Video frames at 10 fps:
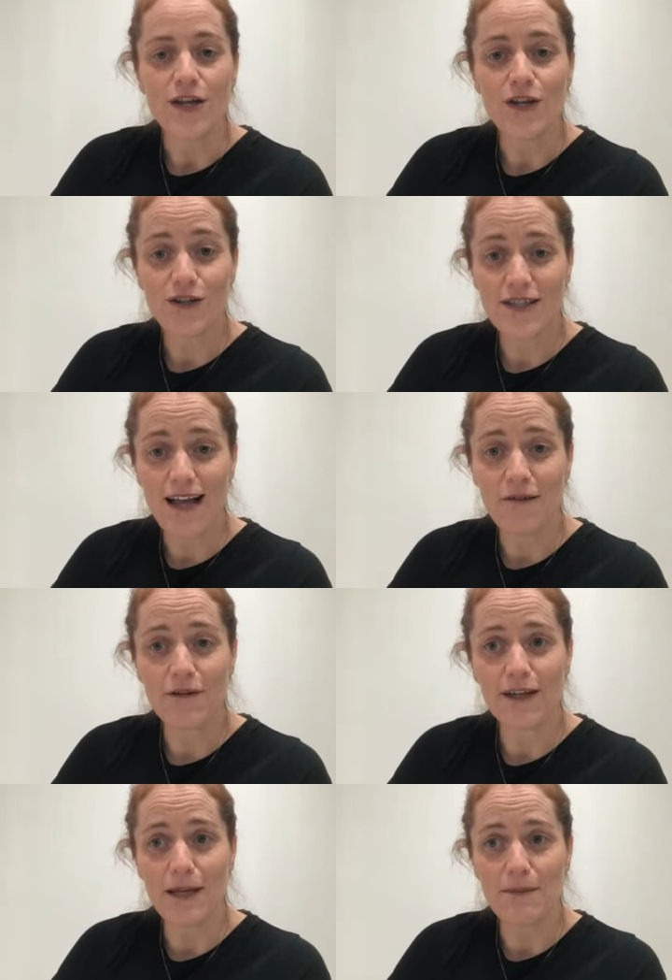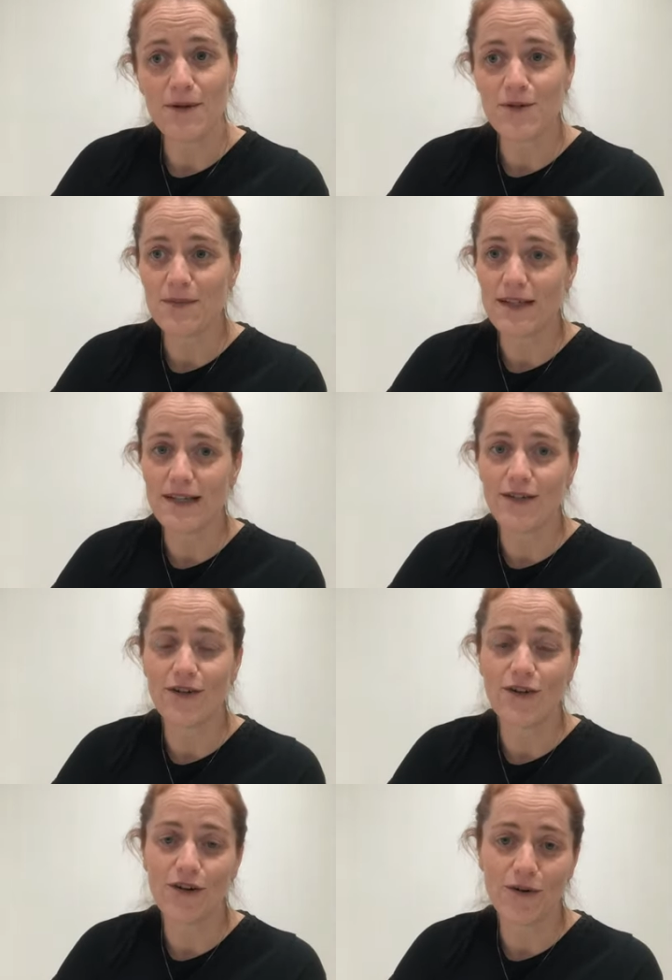Your staff are keeping us updated
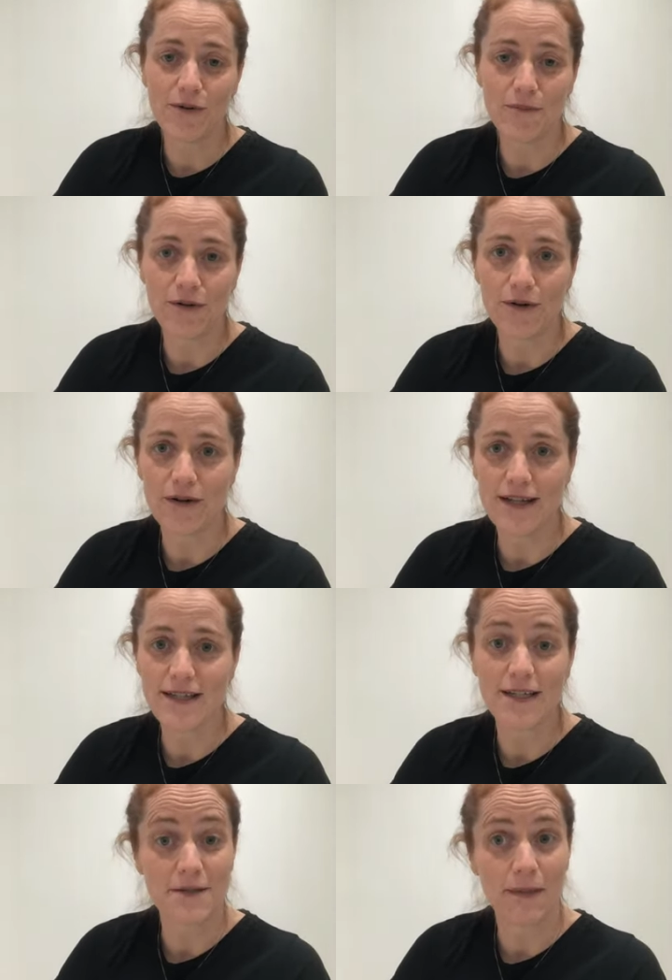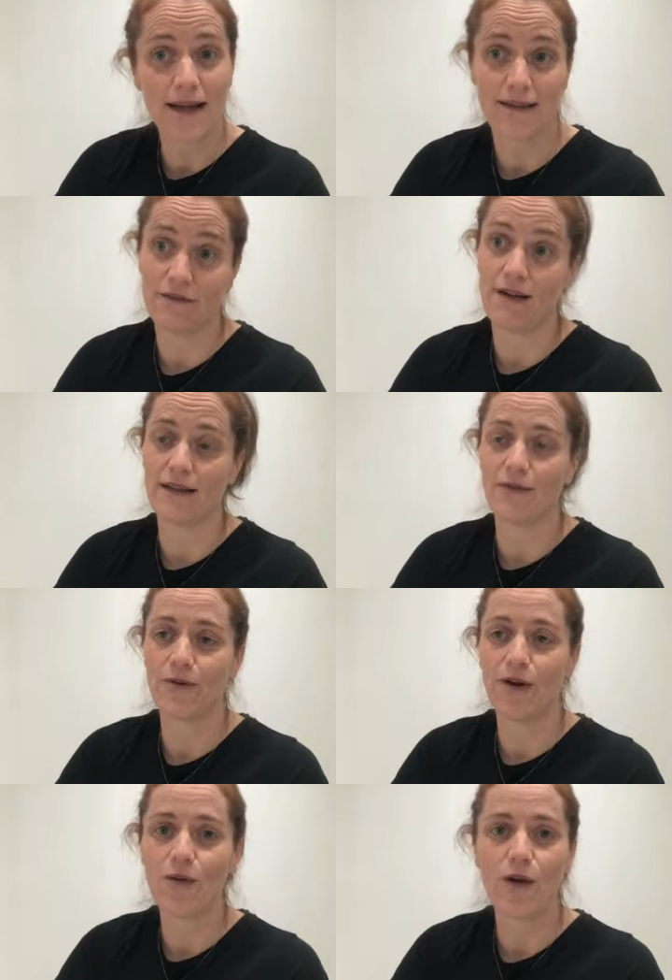on your current progress despite the fact that
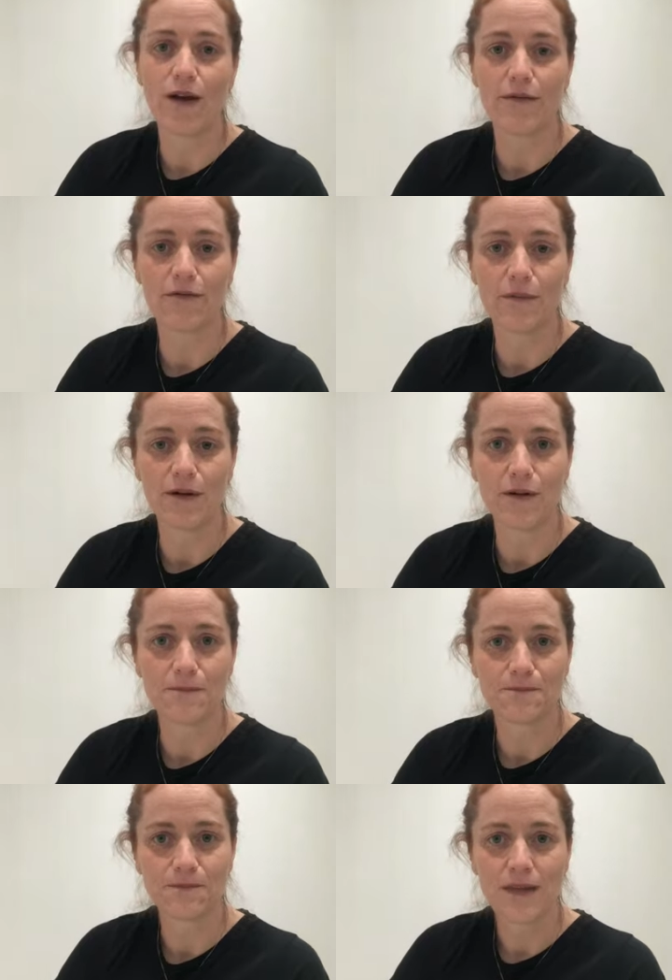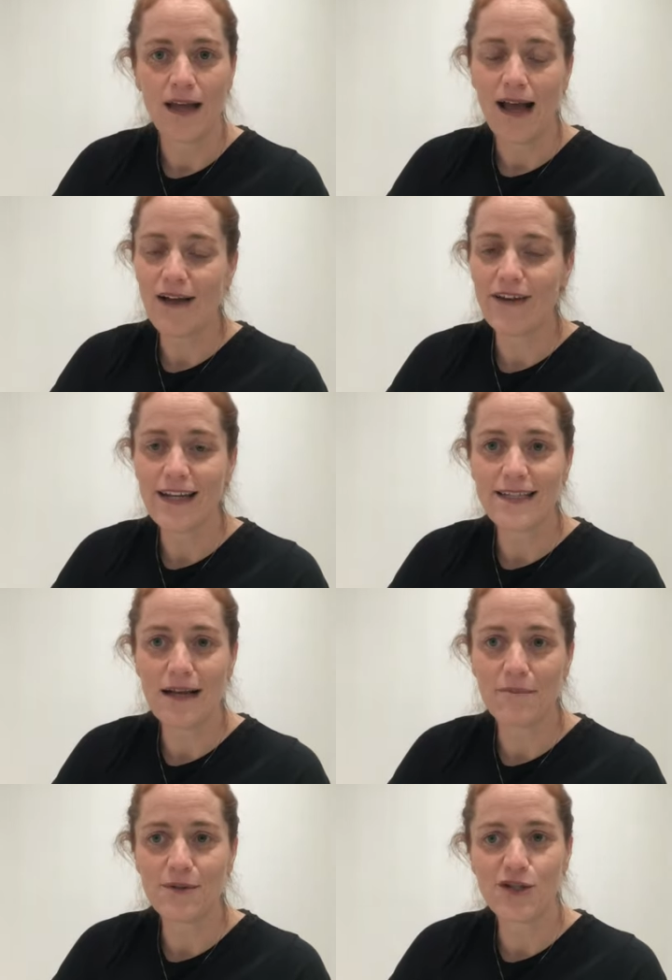we're all working from home. I've had
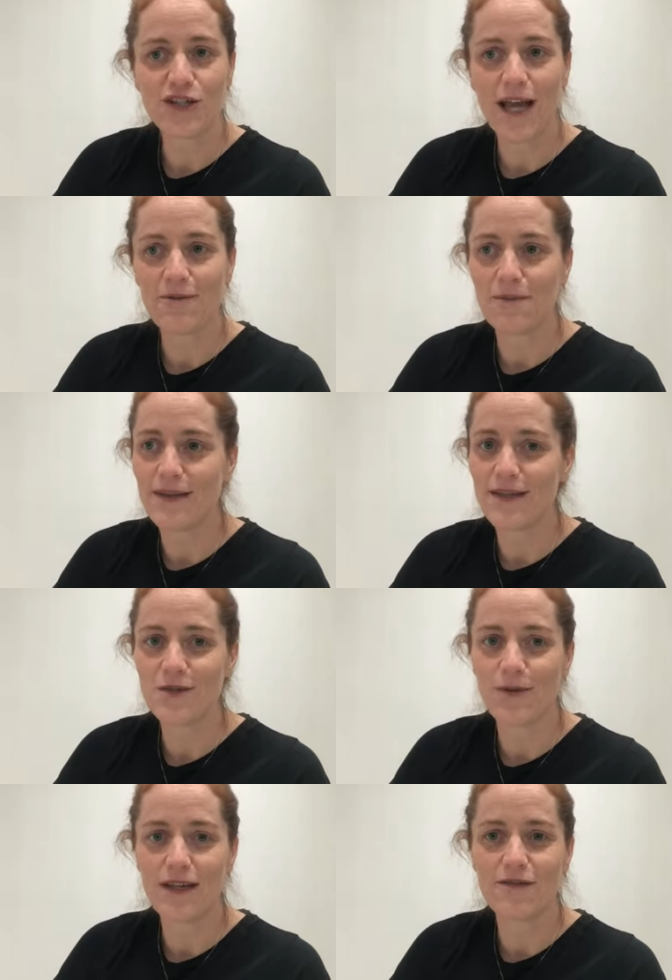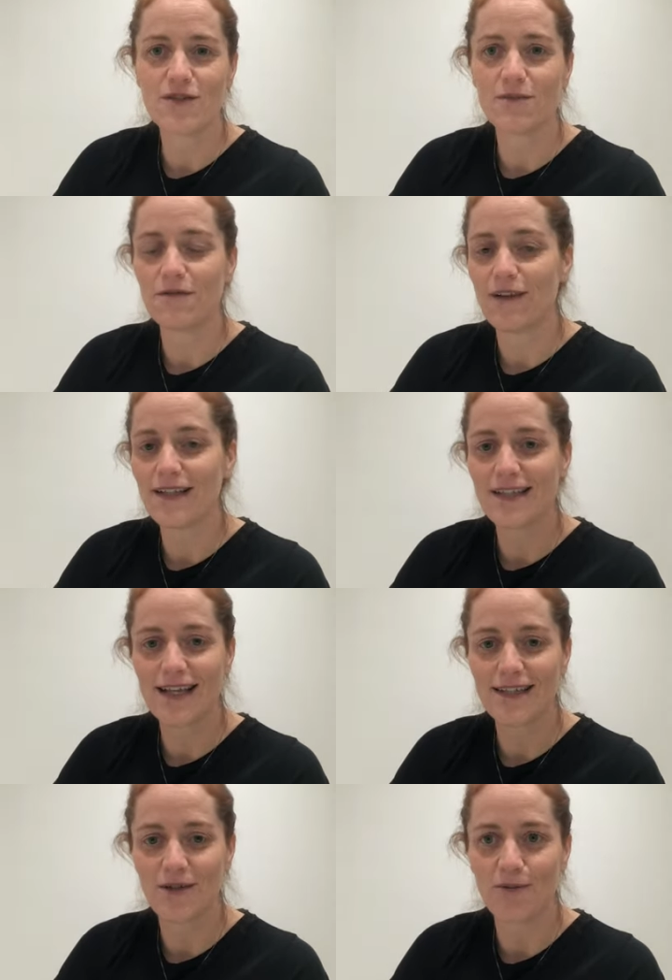examples shared with me this week of some
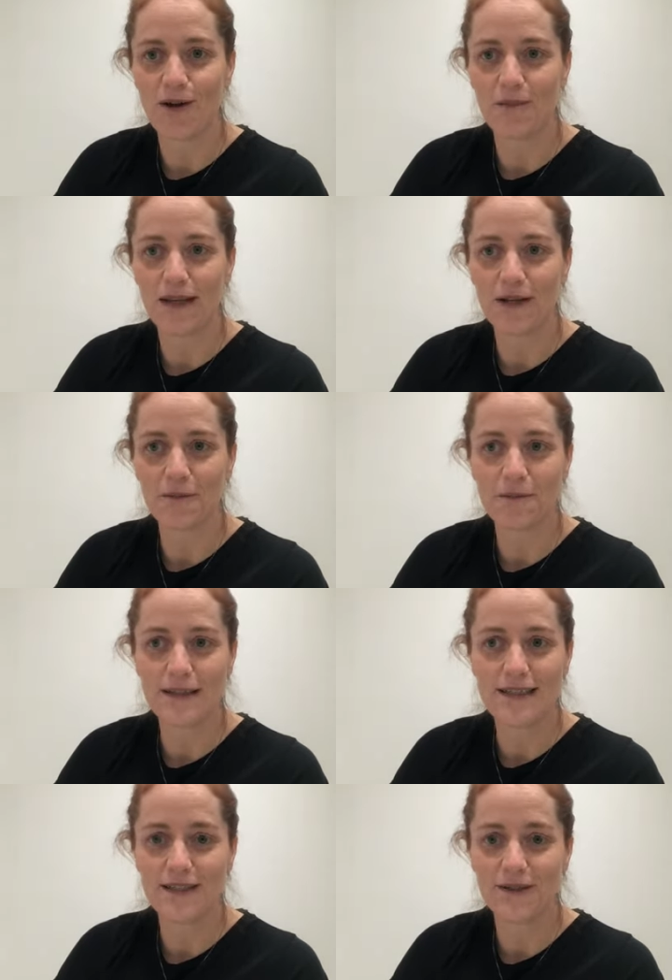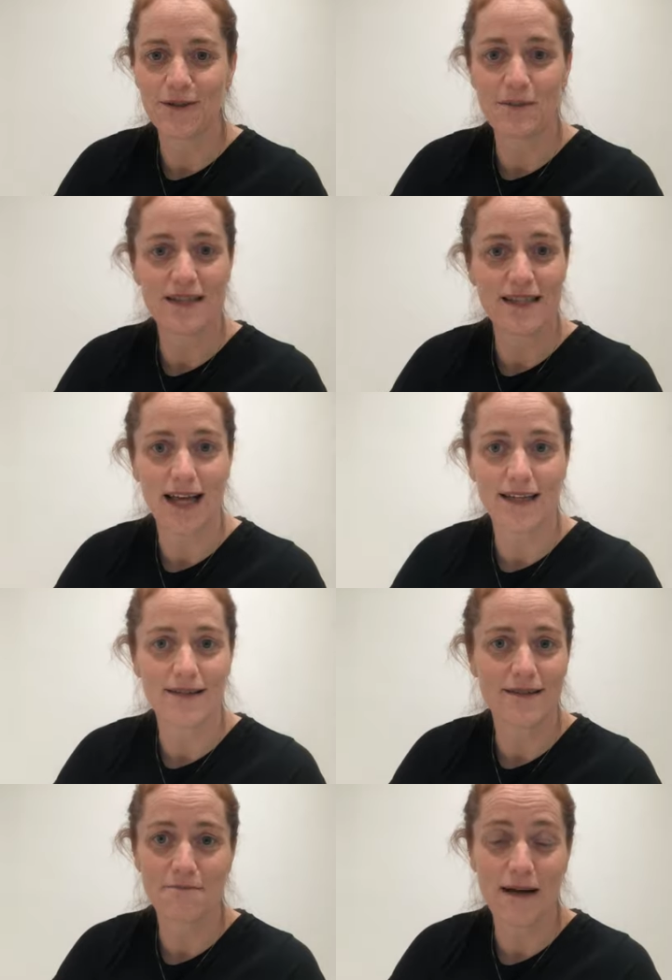fantastic work being completed at home in
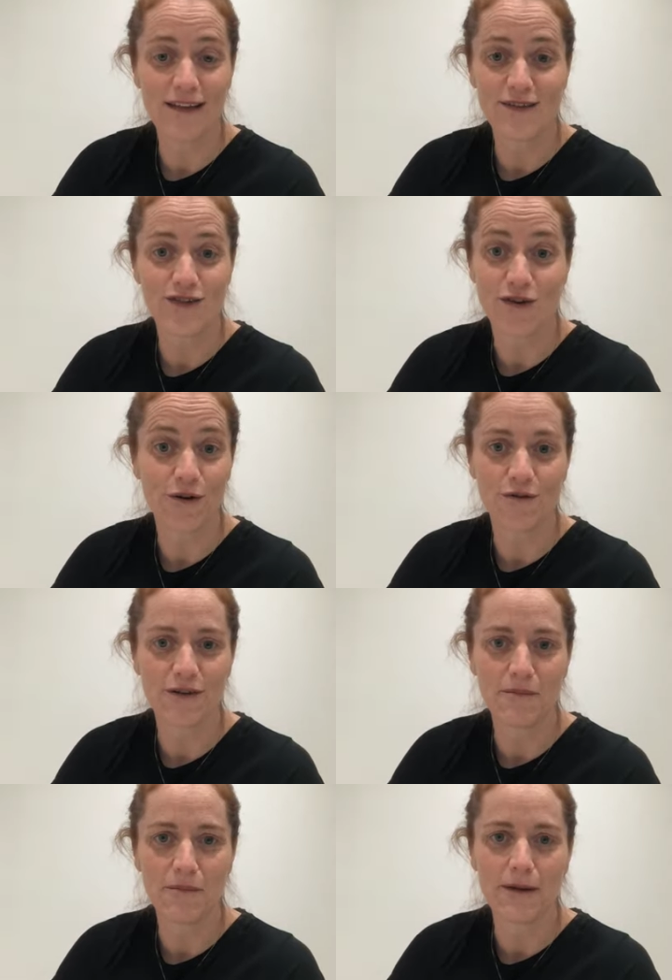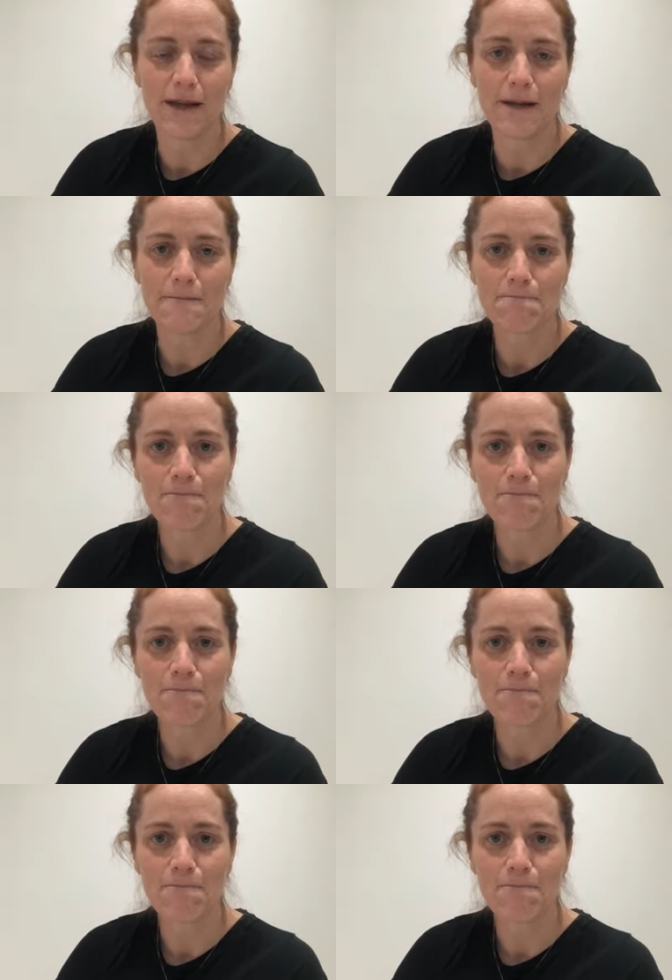science, maths, geography and PE.